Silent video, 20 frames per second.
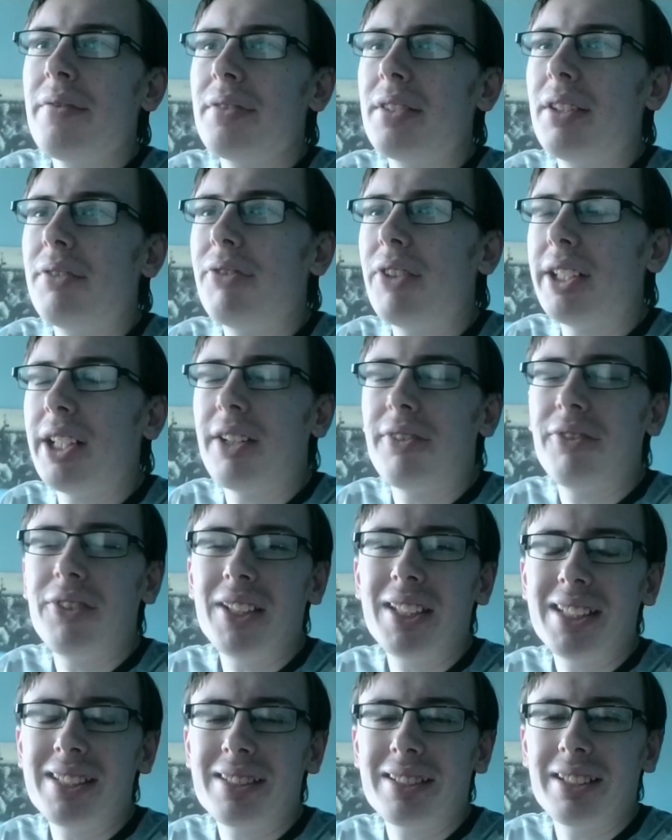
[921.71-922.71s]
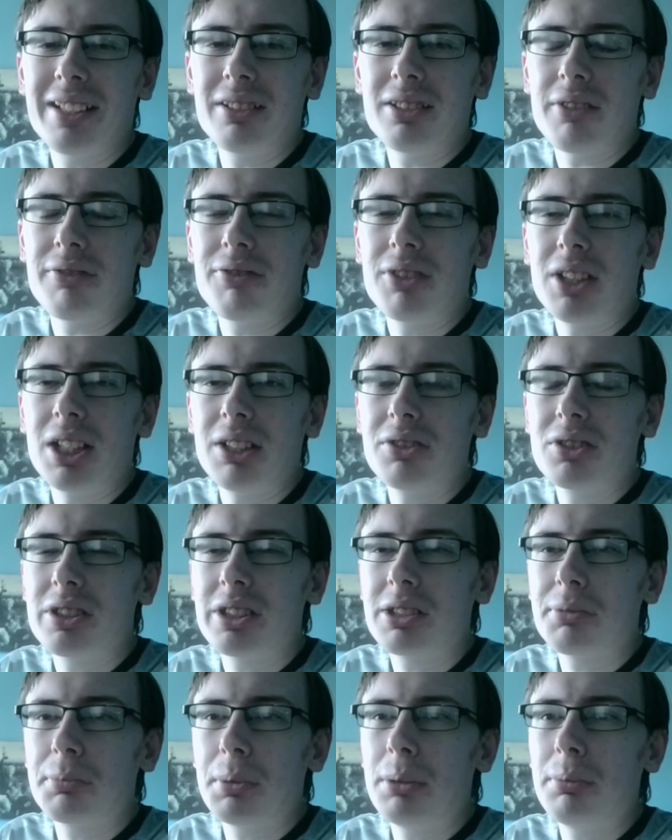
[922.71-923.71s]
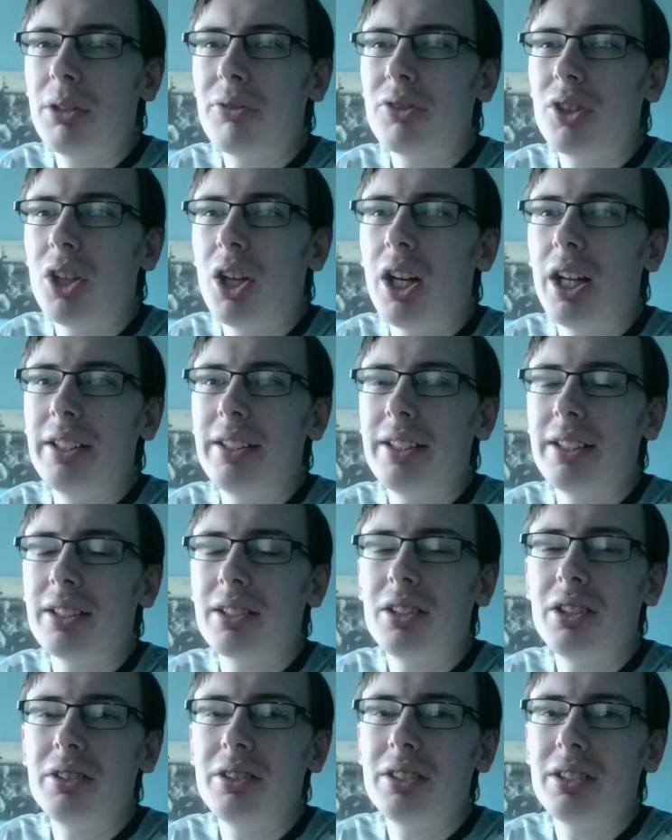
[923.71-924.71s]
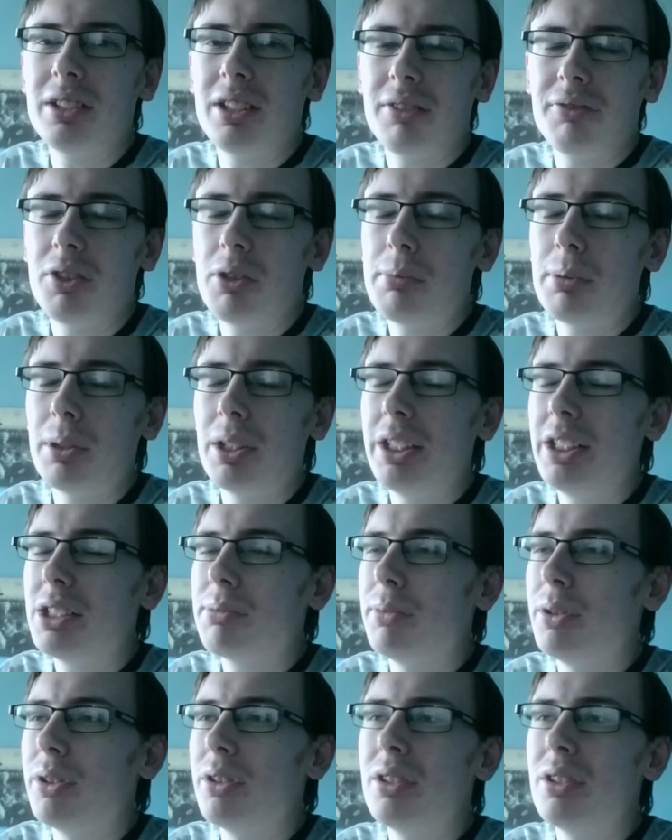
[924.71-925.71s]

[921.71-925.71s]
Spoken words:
The fact I think it's now like 5 or 6 people have died, including a few policemen.